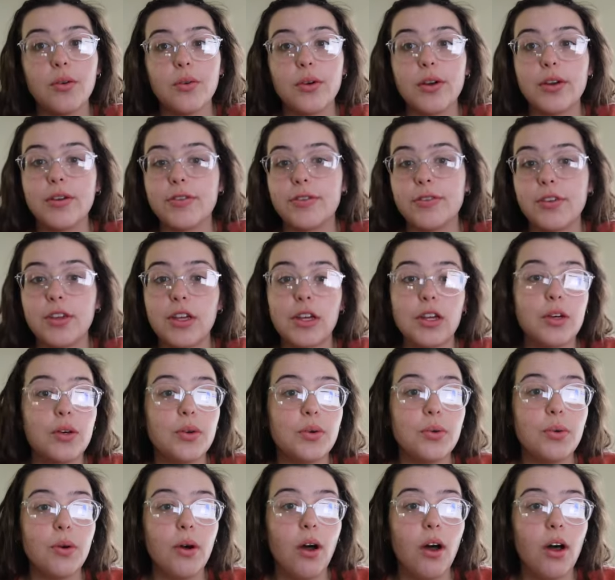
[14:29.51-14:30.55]

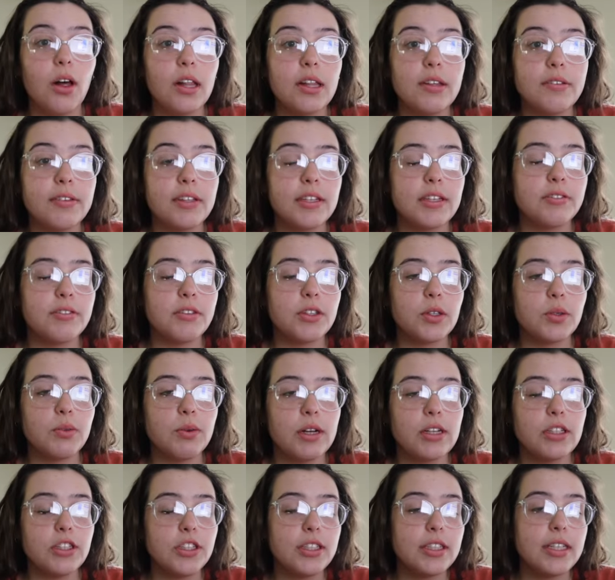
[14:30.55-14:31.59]
review all of the different
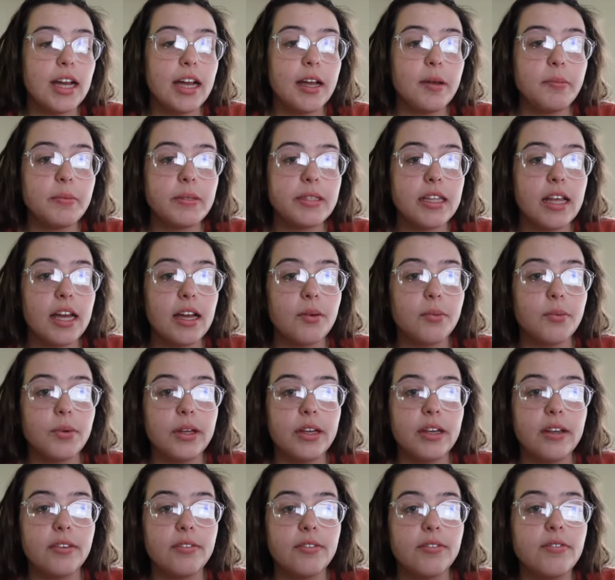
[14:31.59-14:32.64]
question types that
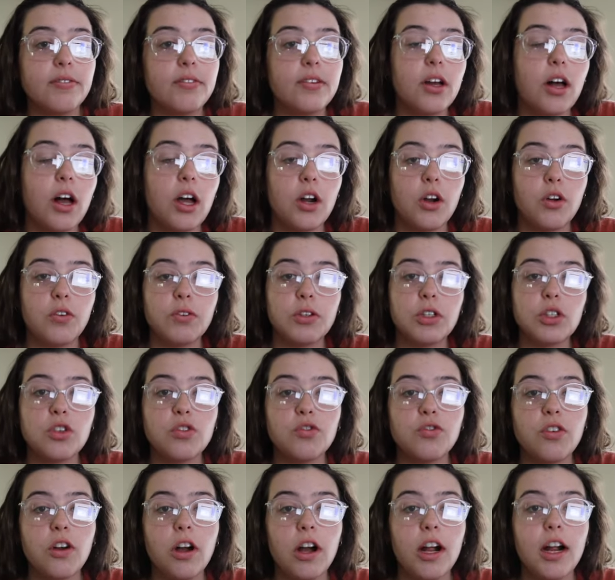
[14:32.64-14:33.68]
we've gone over so
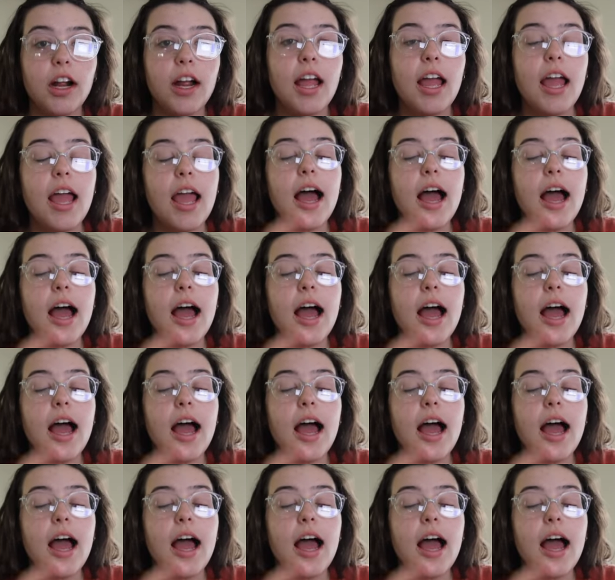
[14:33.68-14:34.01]
far